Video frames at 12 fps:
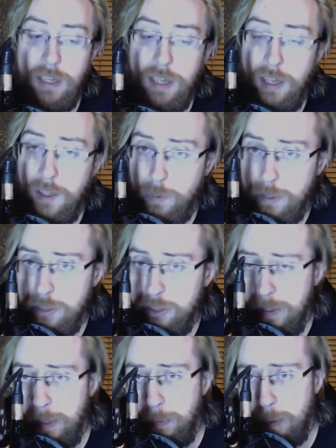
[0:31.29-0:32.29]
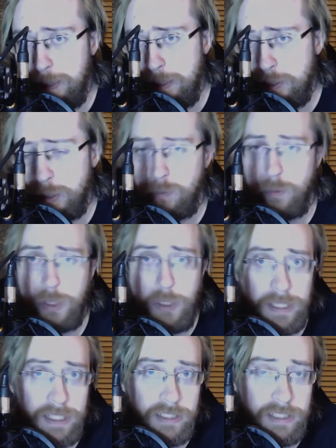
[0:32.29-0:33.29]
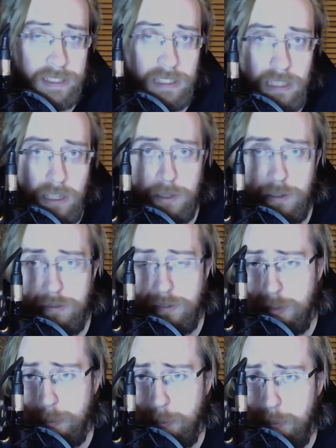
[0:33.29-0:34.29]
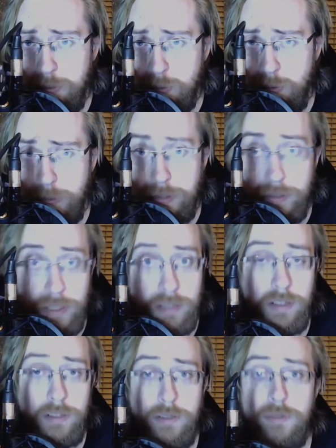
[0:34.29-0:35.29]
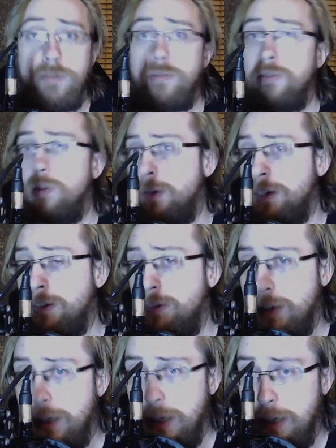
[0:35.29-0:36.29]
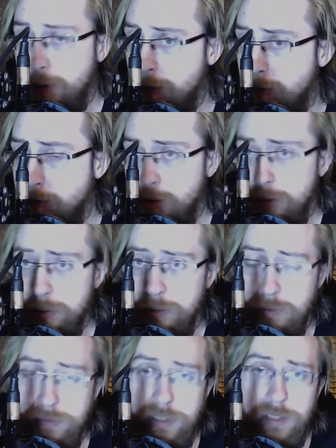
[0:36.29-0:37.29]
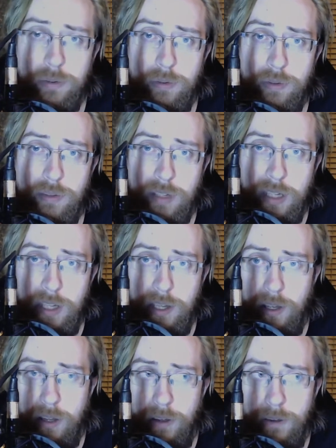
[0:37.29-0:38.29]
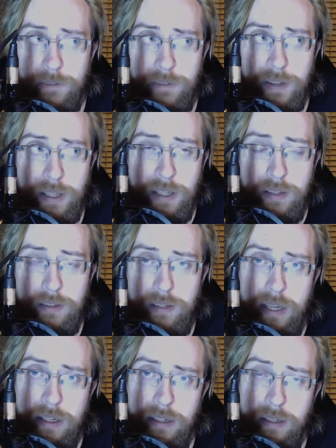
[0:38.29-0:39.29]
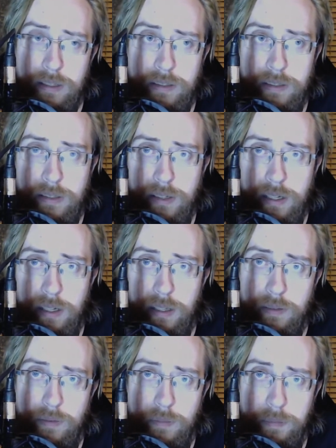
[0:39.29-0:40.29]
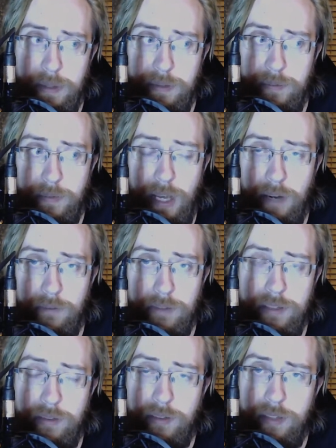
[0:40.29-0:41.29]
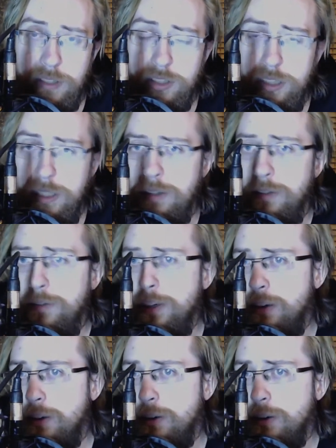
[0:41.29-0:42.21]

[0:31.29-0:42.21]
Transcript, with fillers: As well as check out my Patreon, where you can actually get the line off for some of my drawings. Yes, I do drawings, not just reviews of tech and every 6 years a figure.